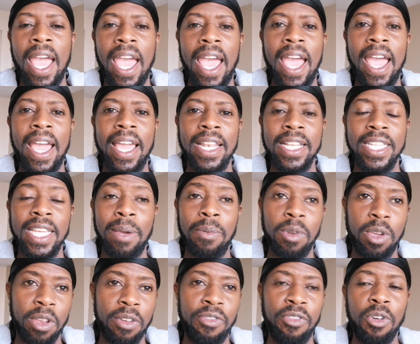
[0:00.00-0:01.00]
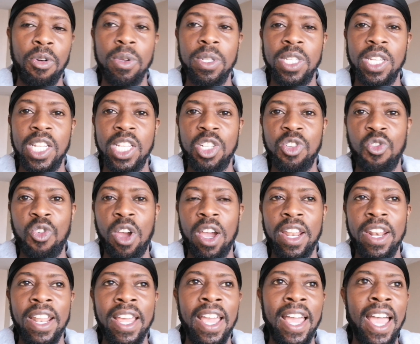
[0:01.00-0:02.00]
And yeah, I'm looking forward to this
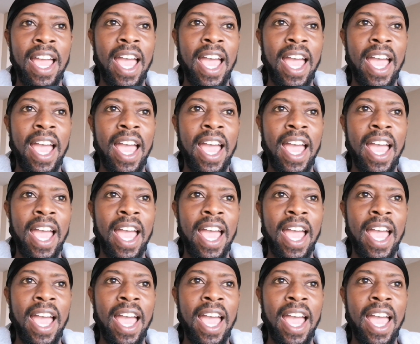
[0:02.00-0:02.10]
run.